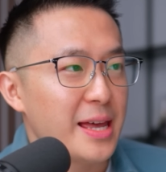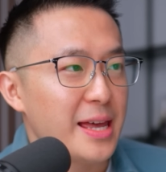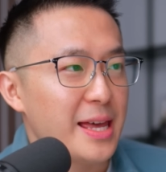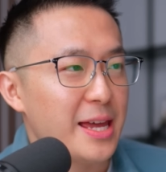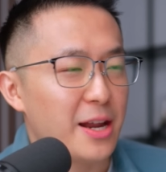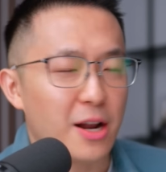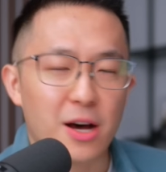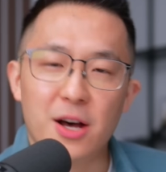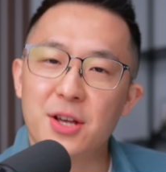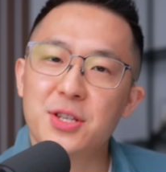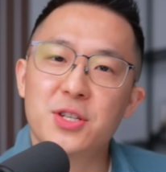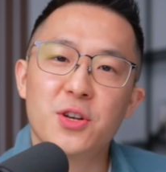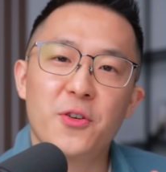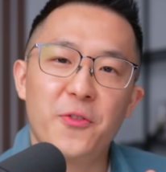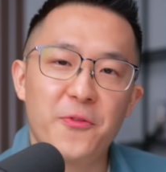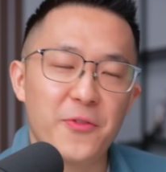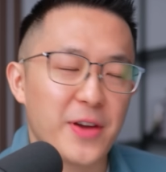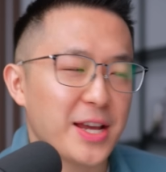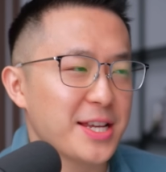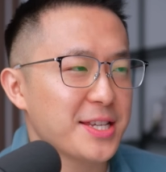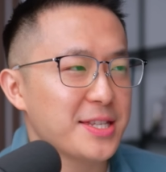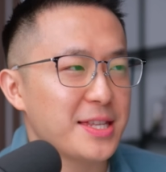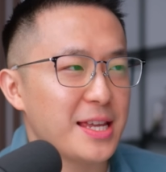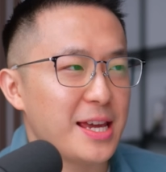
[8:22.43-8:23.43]
it also
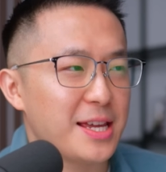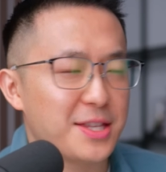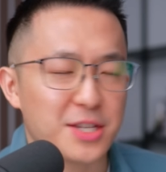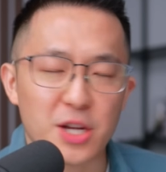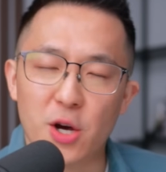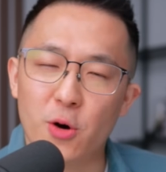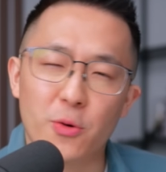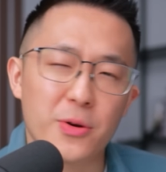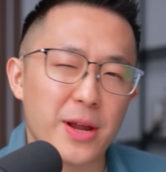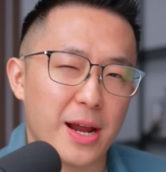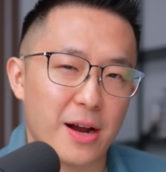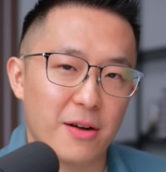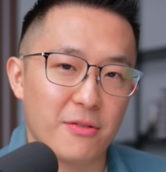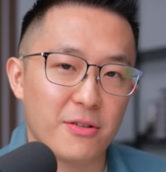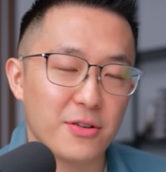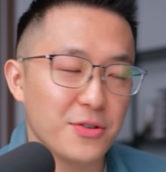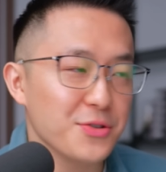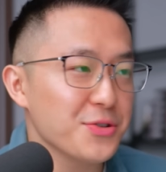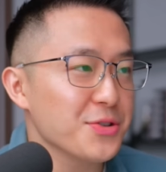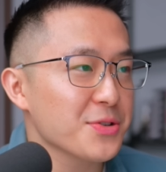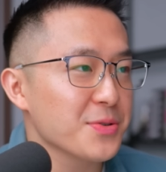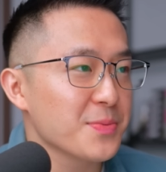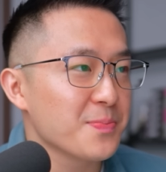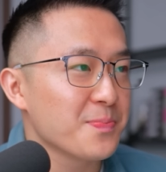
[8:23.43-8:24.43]
fixed its own
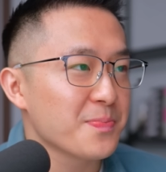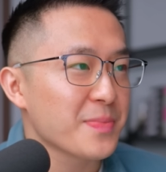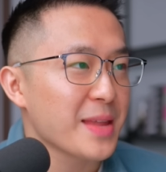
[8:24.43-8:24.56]
errors